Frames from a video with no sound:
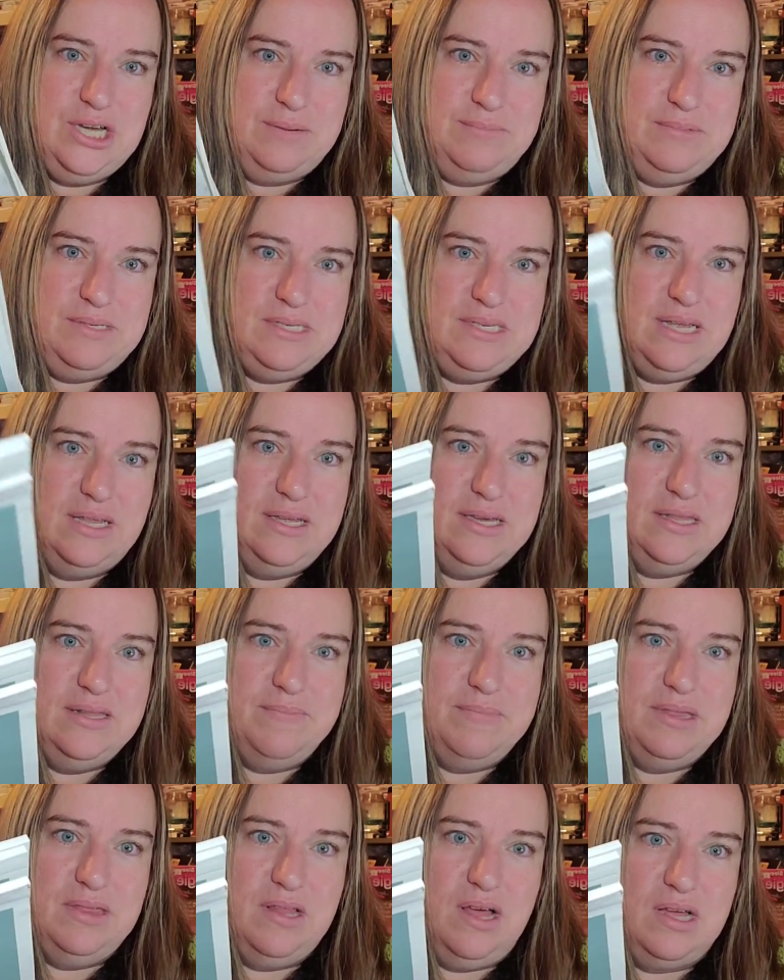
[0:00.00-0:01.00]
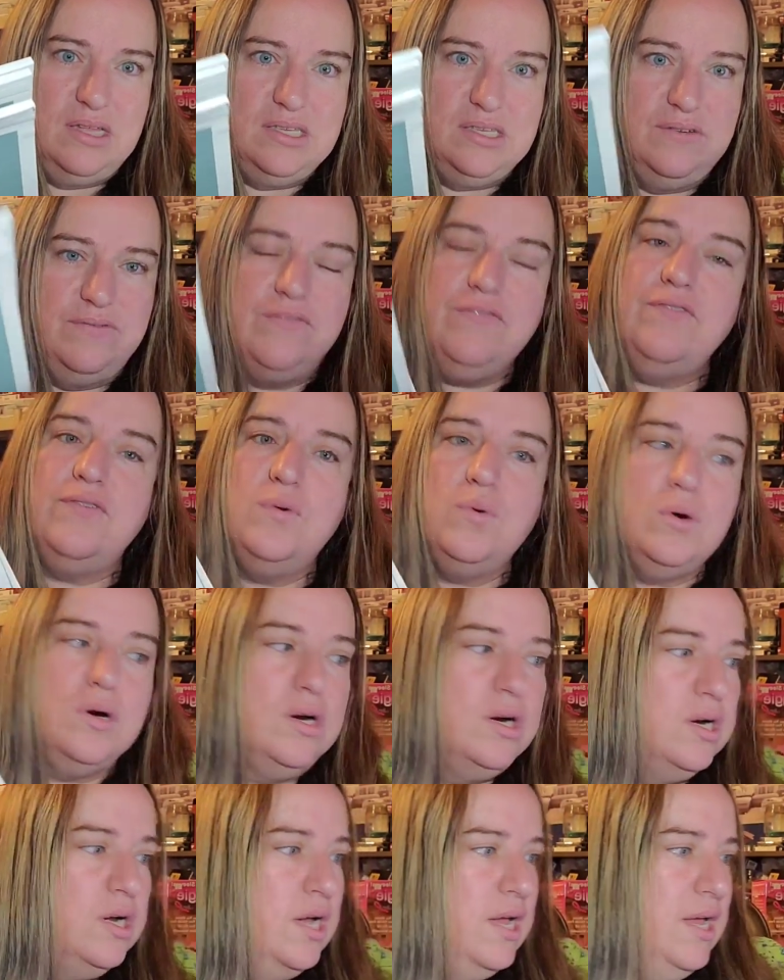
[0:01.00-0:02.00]
I'm selling them in lots of
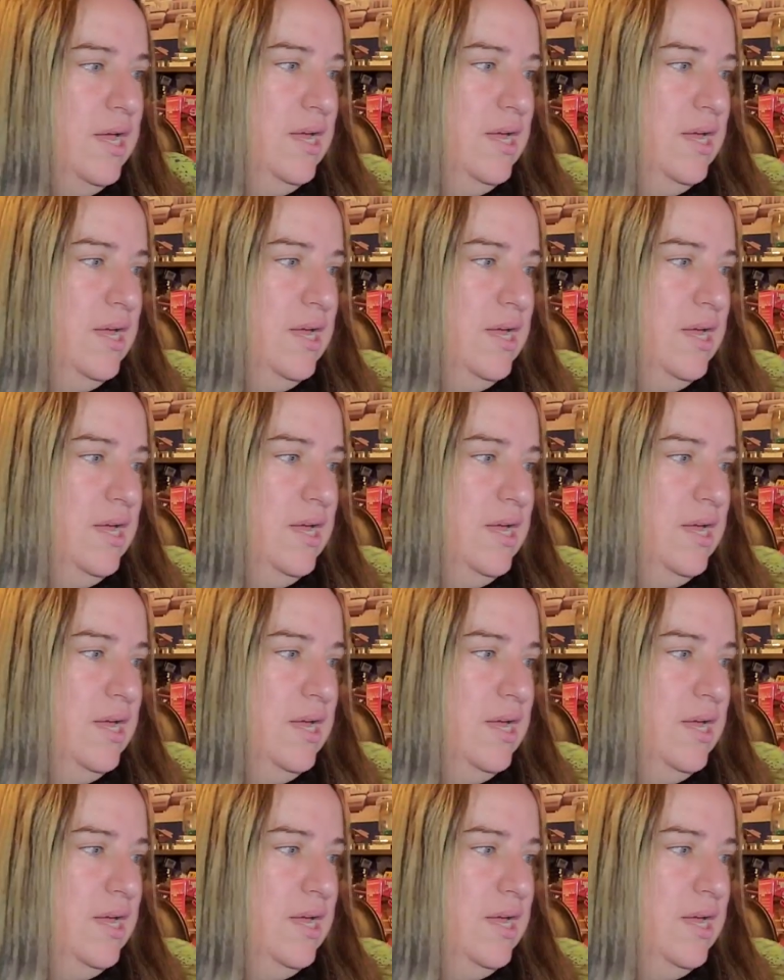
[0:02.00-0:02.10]
four